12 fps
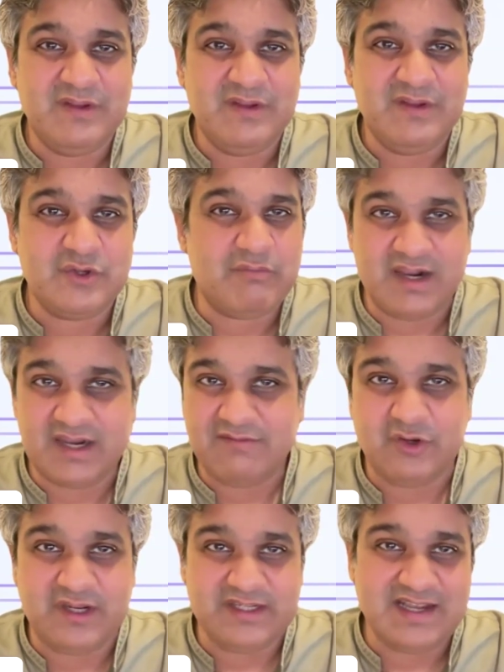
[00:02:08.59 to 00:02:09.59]
So I'll
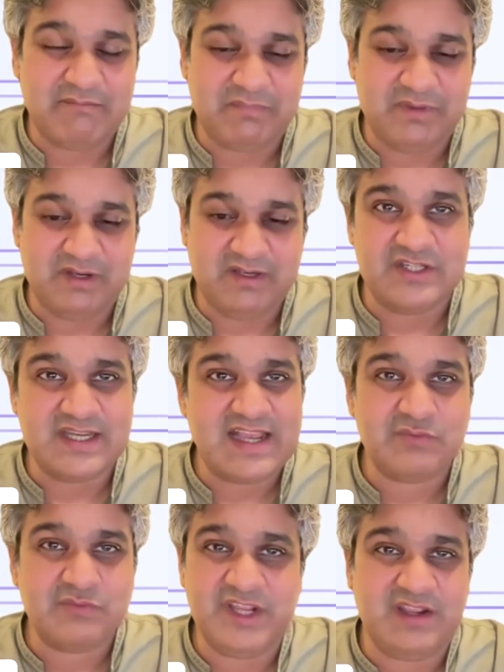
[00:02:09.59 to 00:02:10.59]
give you an example. Just
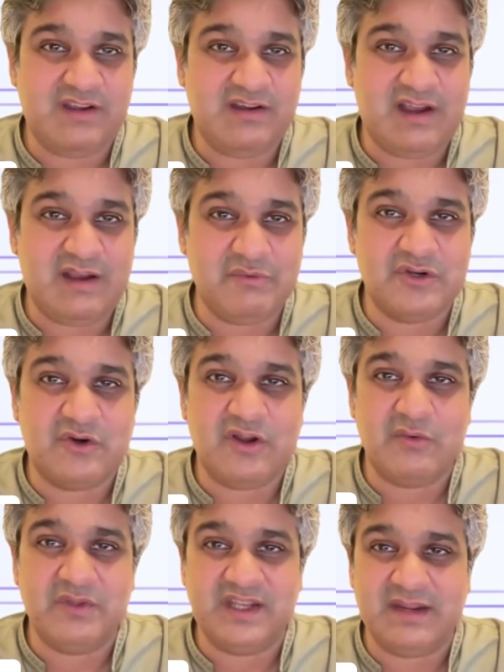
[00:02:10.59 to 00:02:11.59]
last week, I was on a
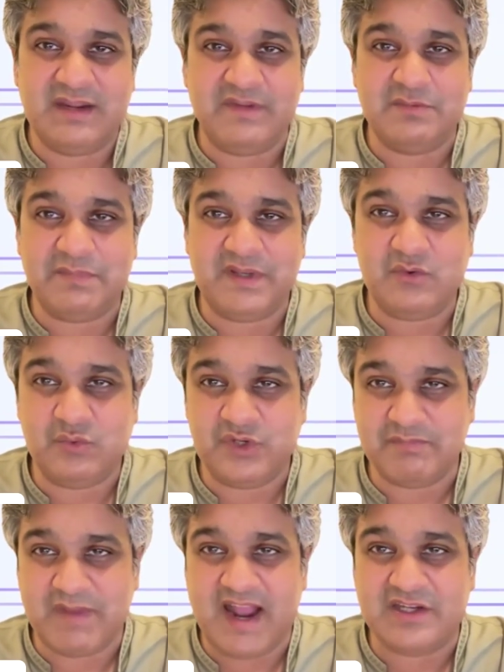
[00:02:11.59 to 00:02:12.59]
call with an MSP who
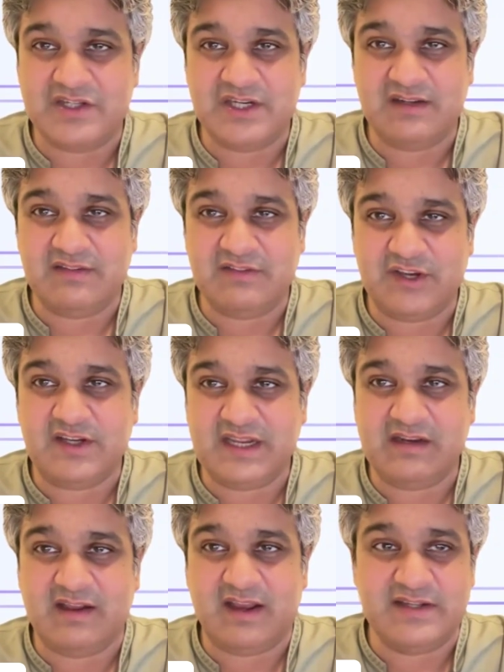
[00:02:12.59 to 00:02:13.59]
was managing
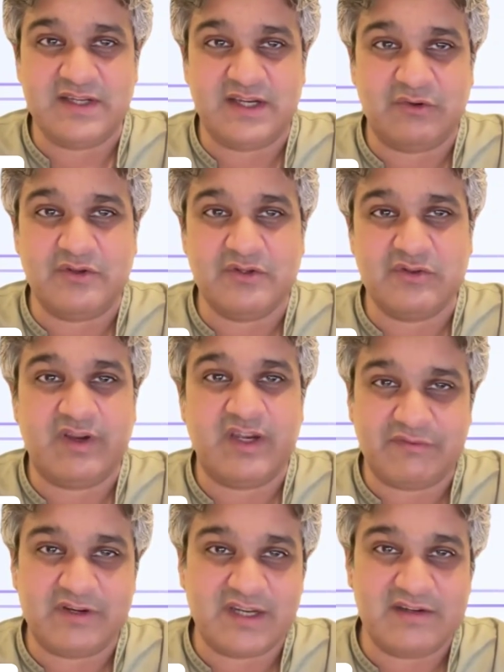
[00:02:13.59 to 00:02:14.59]
30 clients across three
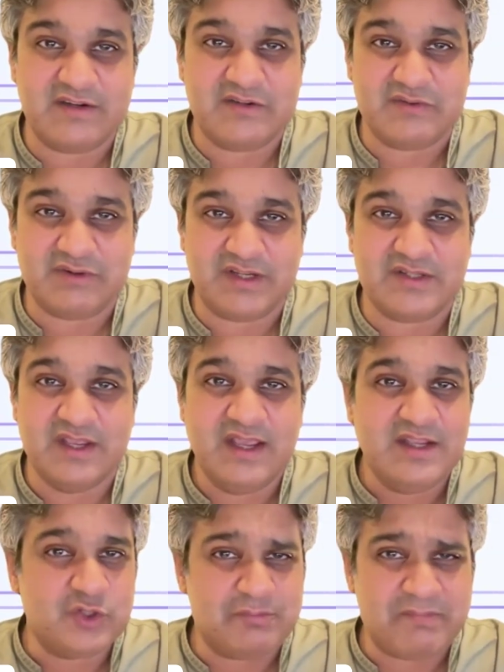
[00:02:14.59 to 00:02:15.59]
different industries.
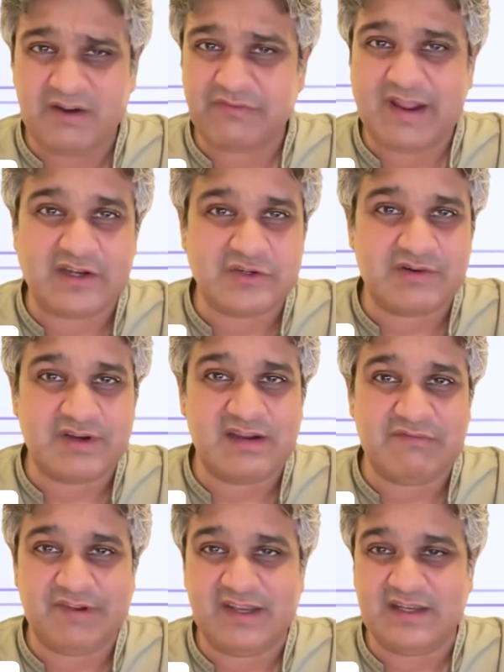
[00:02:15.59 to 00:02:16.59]
So
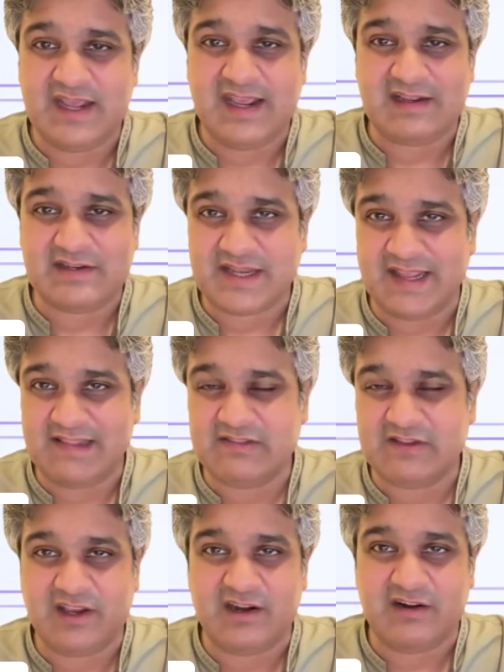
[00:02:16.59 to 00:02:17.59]
manufacturing, fintechs,
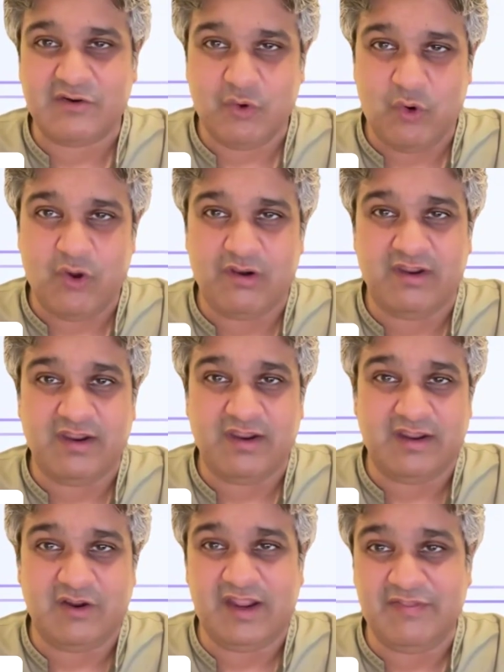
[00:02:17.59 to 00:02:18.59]
healthcare, all
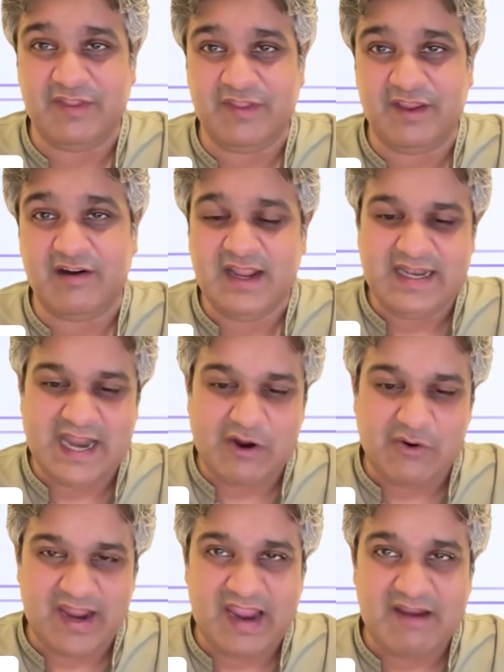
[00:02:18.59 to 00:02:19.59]
in there.
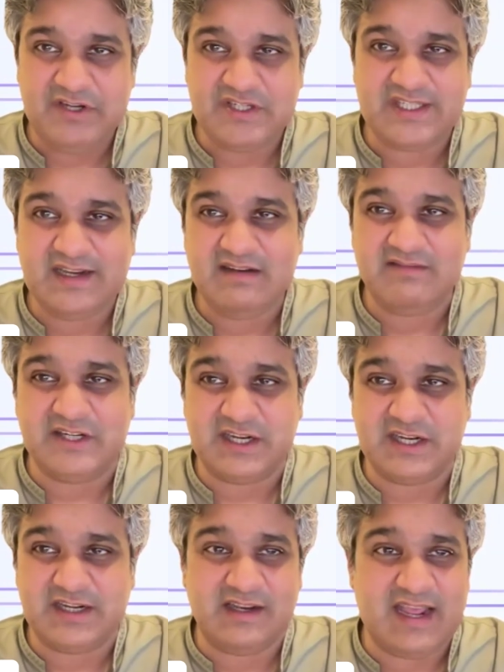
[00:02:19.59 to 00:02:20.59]
Now, every single
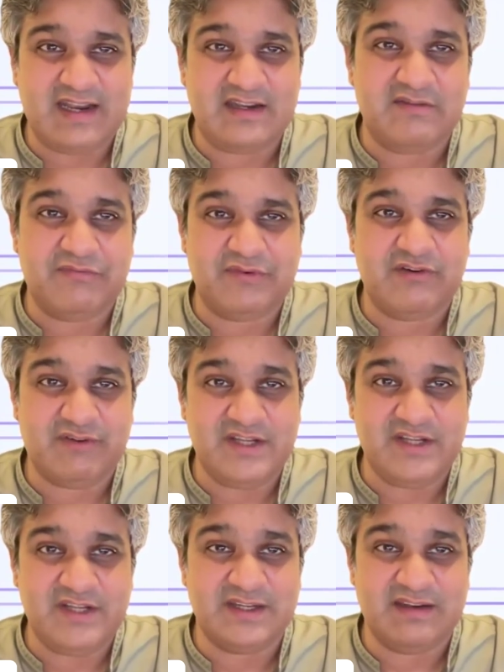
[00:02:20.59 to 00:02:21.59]
vertical had a different
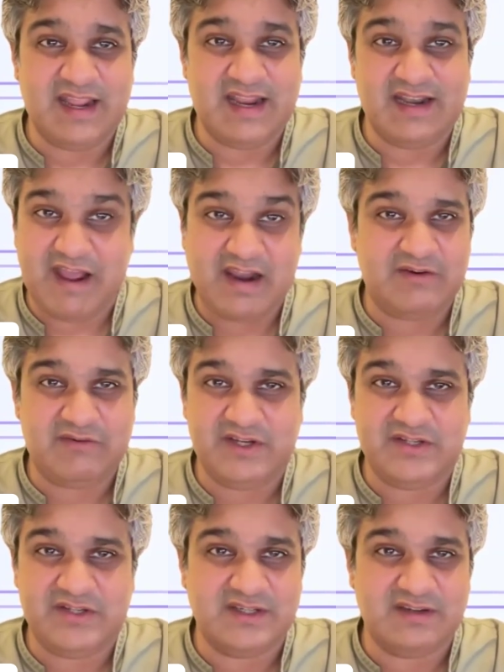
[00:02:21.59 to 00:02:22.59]
reason and a valid
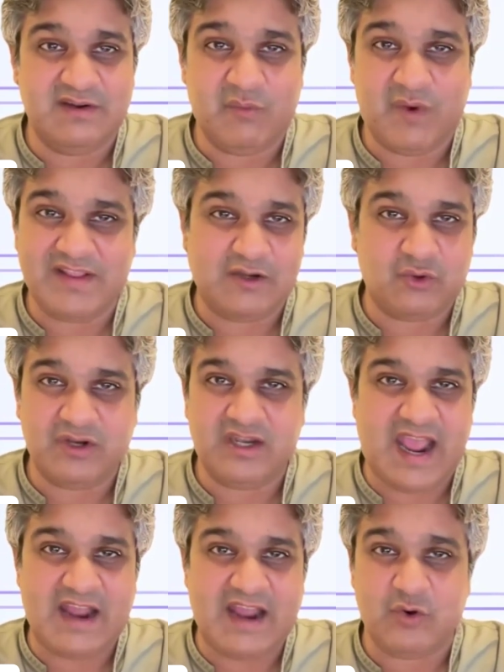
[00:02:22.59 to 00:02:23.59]
reason why they
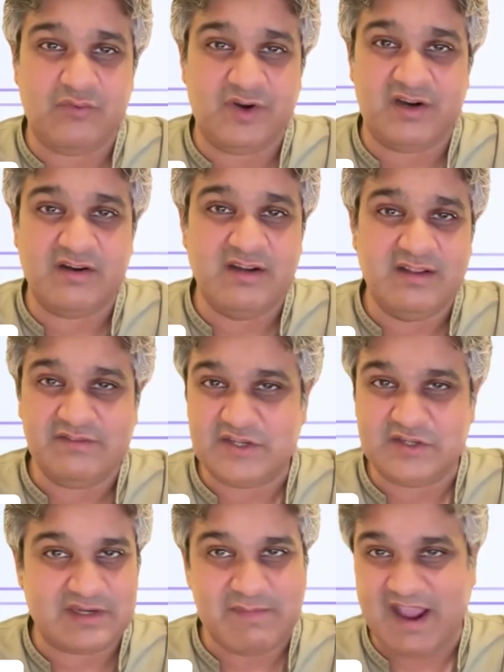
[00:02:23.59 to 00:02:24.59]
couldn't hand over
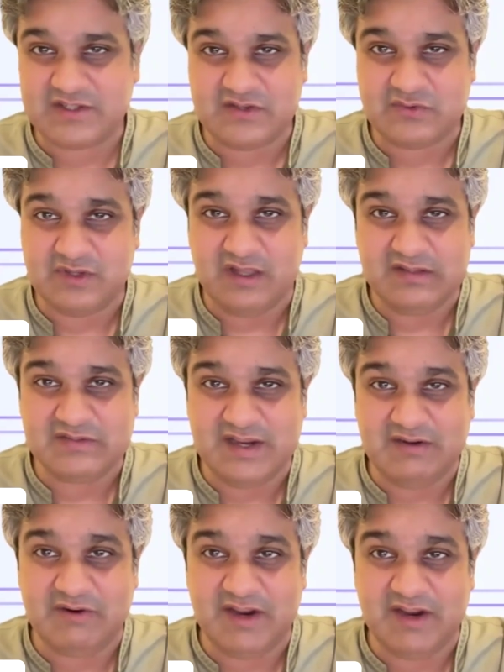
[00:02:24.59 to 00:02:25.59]
system access to the other
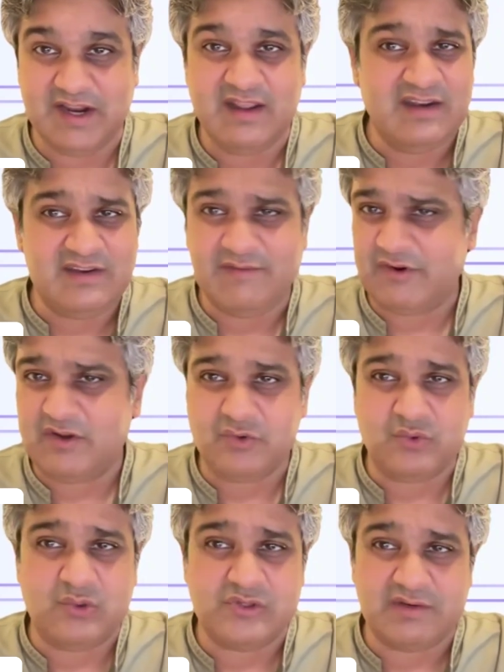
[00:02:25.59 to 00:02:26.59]
side, right? Different
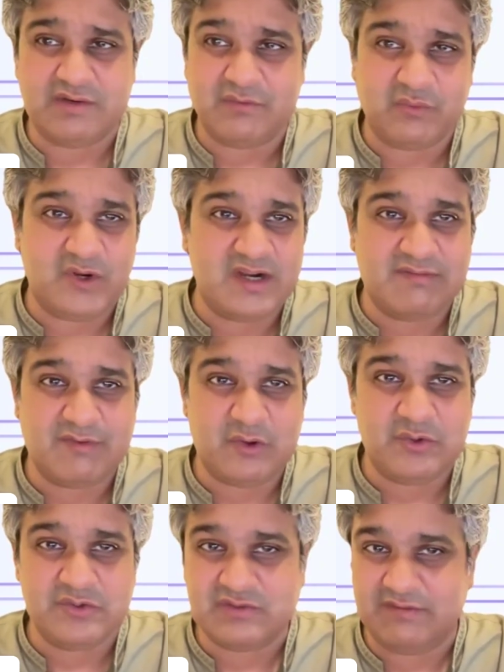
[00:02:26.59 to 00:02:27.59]
tools, different
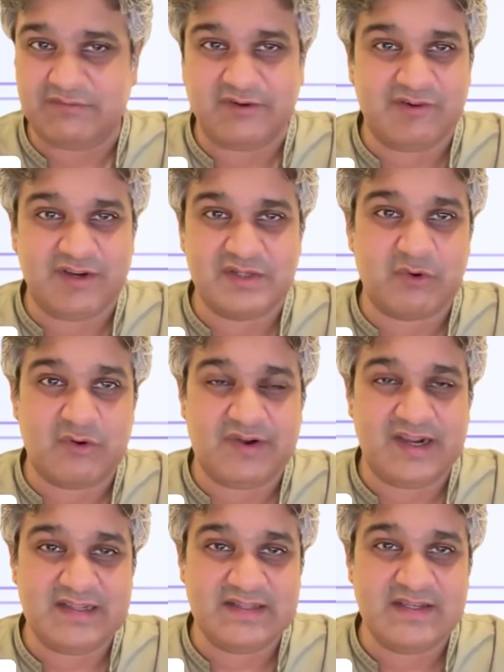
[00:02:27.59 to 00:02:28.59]
workflows, different risk
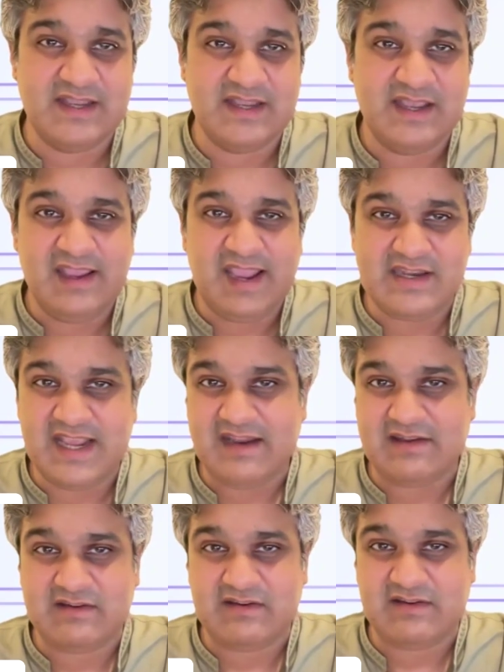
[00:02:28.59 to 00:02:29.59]
profiles. And
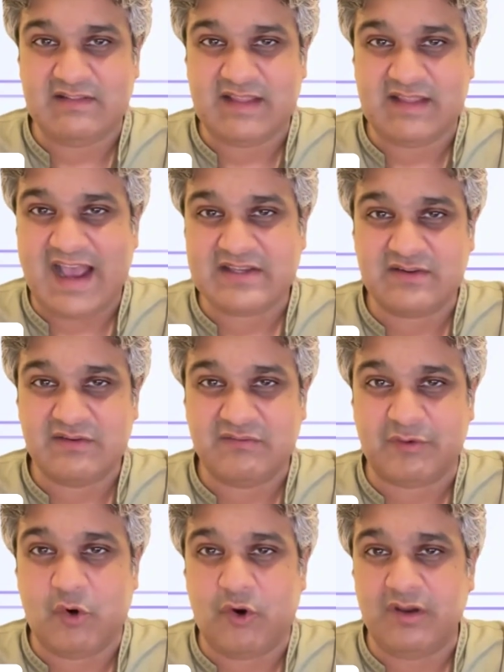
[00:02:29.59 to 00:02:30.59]
yet, the ask
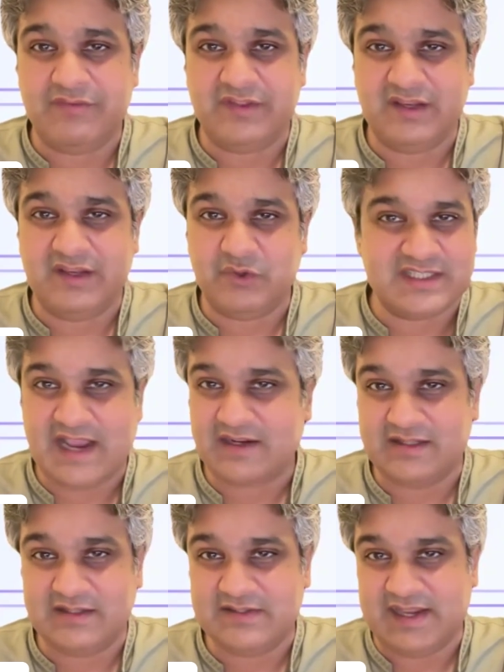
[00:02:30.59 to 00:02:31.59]
from all of them was
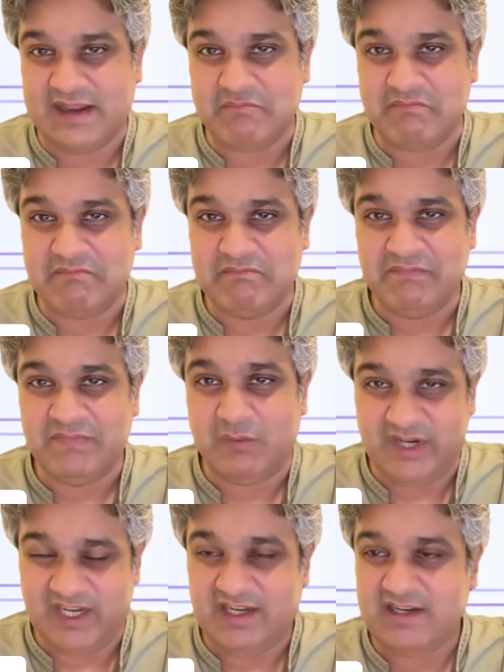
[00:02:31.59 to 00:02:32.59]
exactly the same.
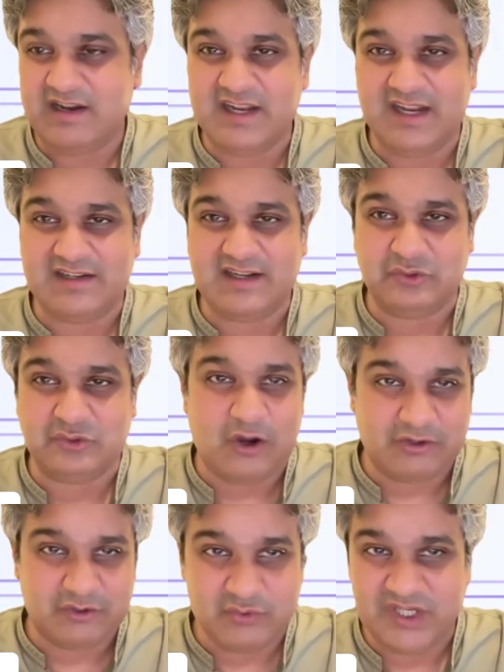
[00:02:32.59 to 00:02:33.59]
We need our data to
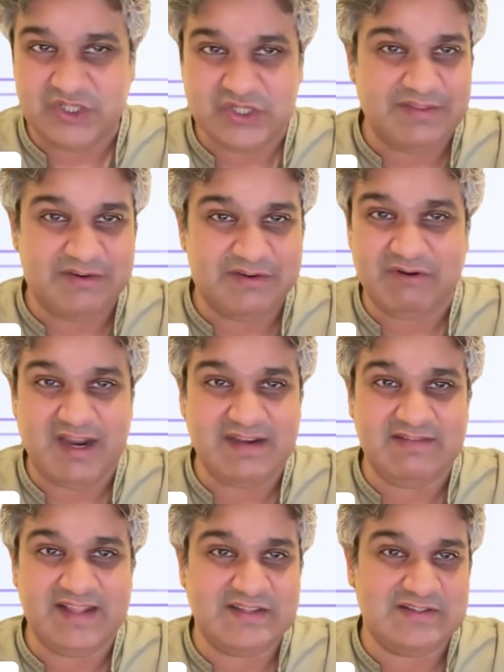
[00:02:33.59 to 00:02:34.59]
talk to each other,
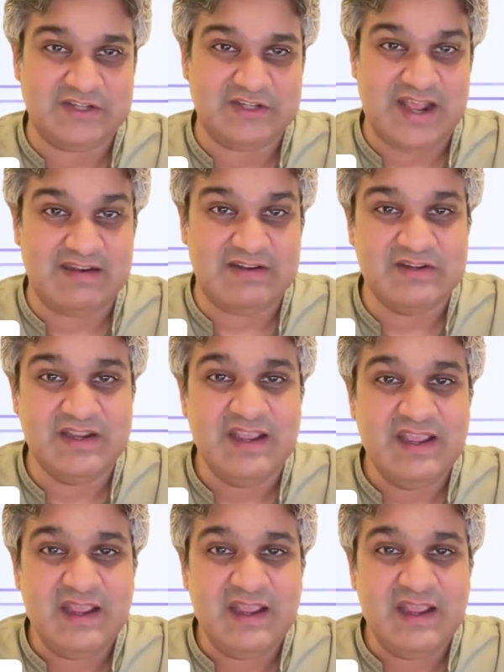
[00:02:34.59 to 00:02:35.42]
right? That's the challenge.